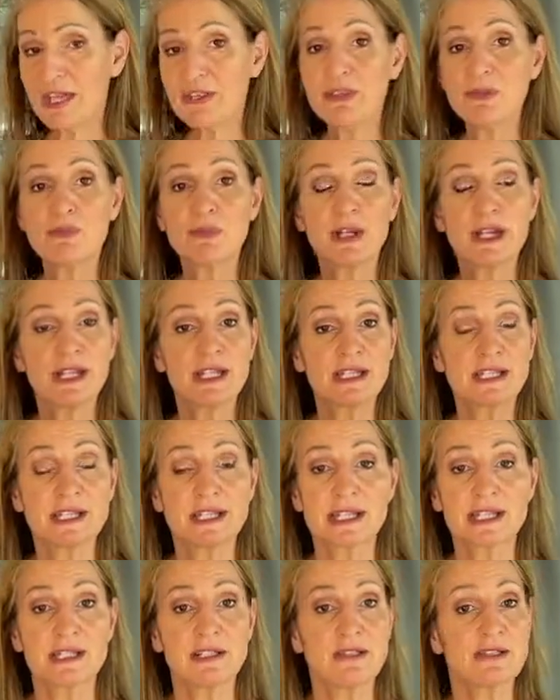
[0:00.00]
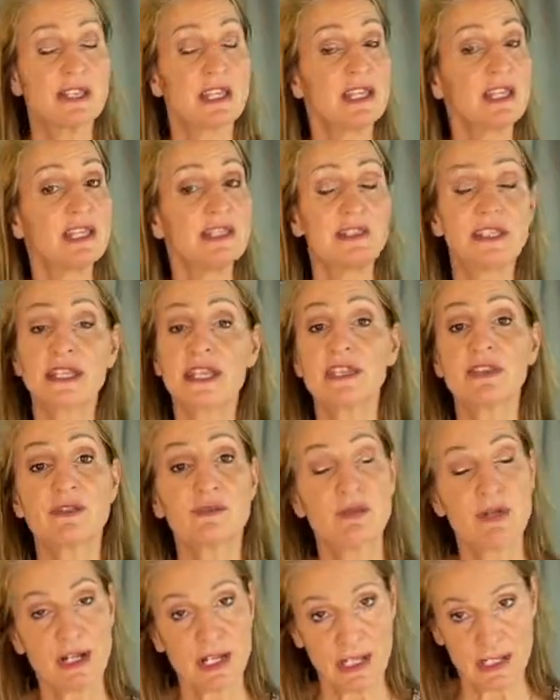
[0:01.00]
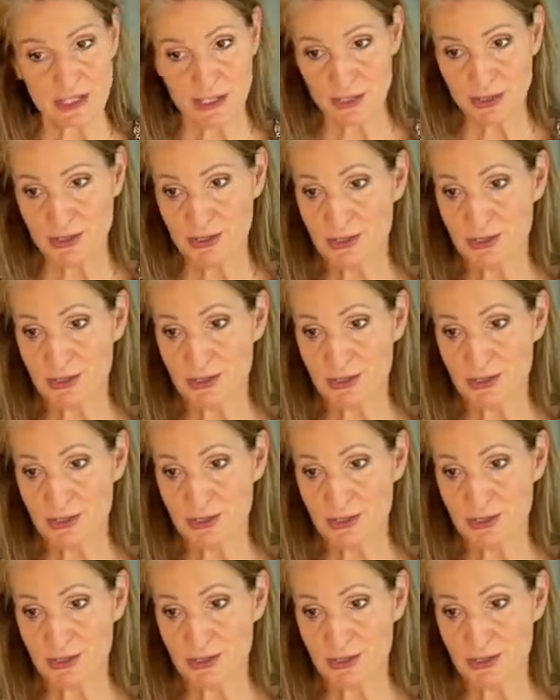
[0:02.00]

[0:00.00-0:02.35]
other brides tell the other brides,